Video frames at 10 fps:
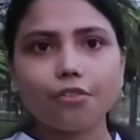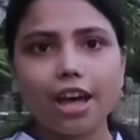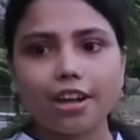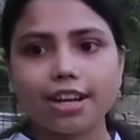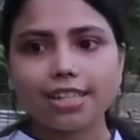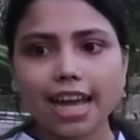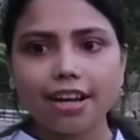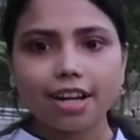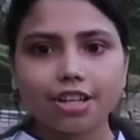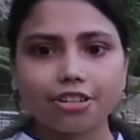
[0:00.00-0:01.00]
awareness
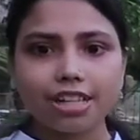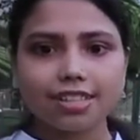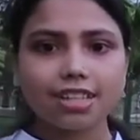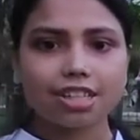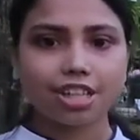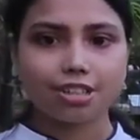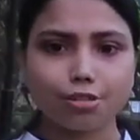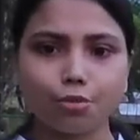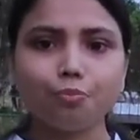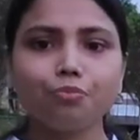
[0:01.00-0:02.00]
and address this
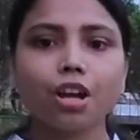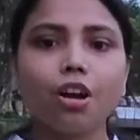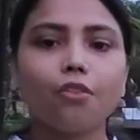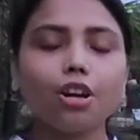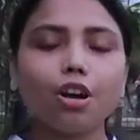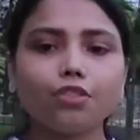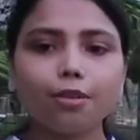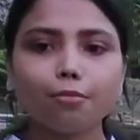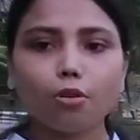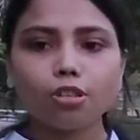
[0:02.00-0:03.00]
issue. One of
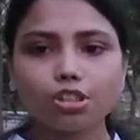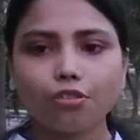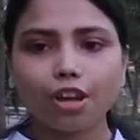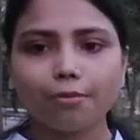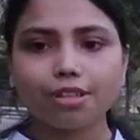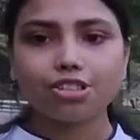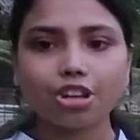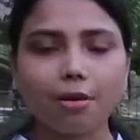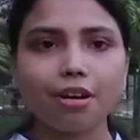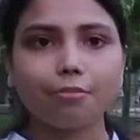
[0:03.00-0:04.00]
the most famous
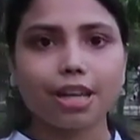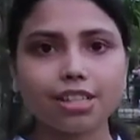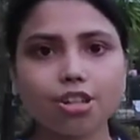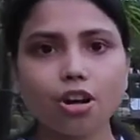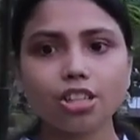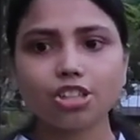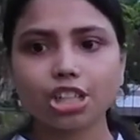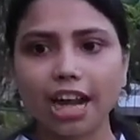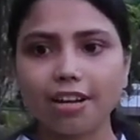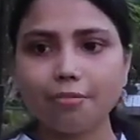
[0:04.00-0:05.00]
drama based on
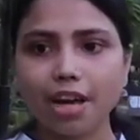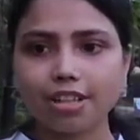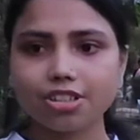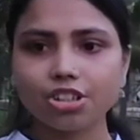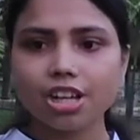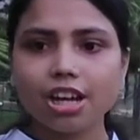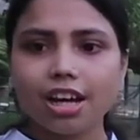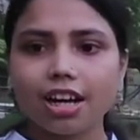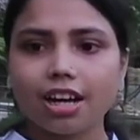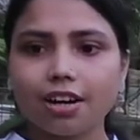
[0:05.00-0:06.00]
child marriage,
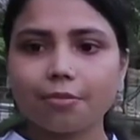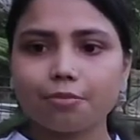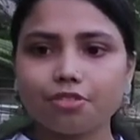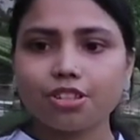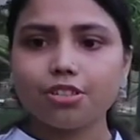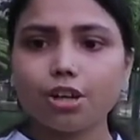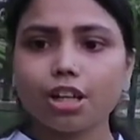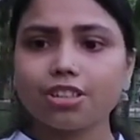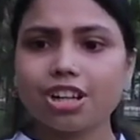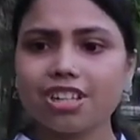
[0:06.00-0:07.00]

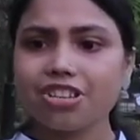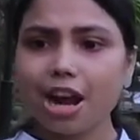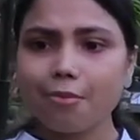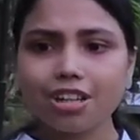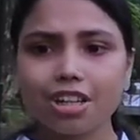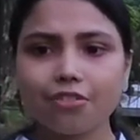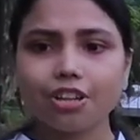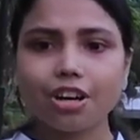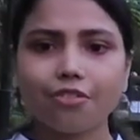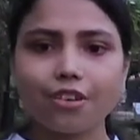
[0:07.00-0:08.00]
the drama
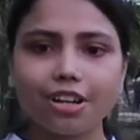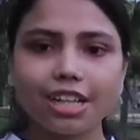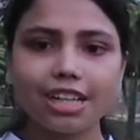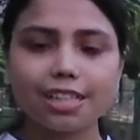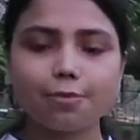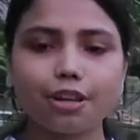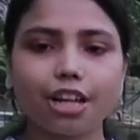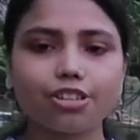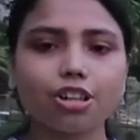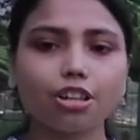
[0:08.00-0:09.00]
delivered a very
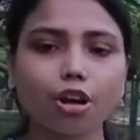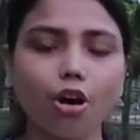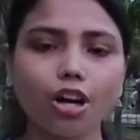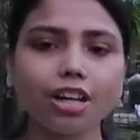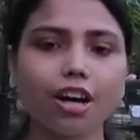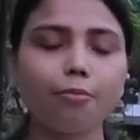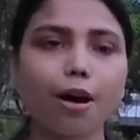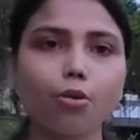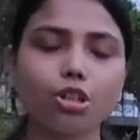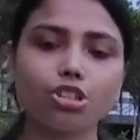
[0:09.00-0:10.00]
inspirational thought
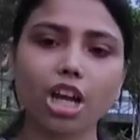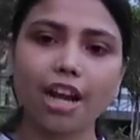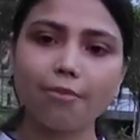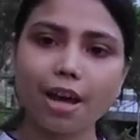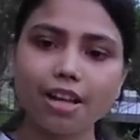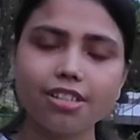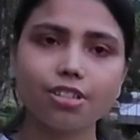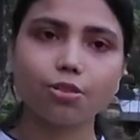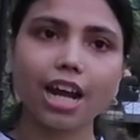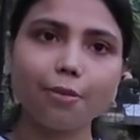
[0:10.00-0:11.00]
about child marriage
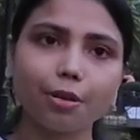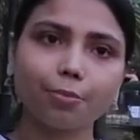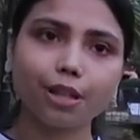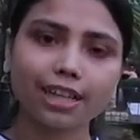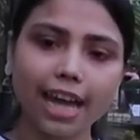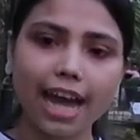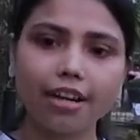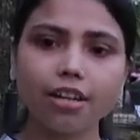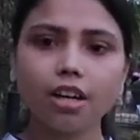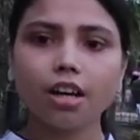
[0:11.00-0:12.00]
so that people
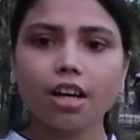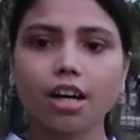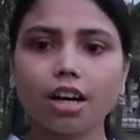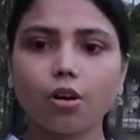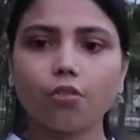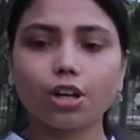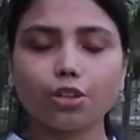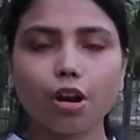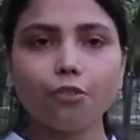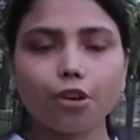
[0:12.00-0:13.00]
can
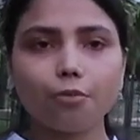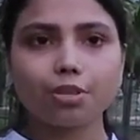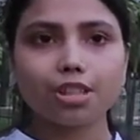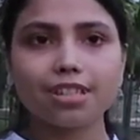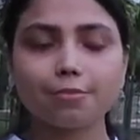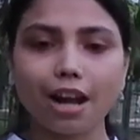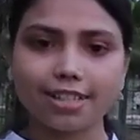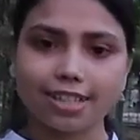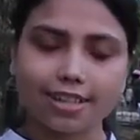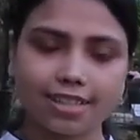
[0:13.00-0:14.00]
overcome from these
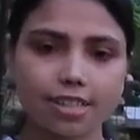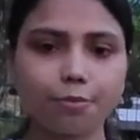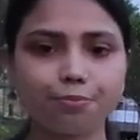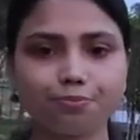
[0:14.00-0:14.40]
mindsets.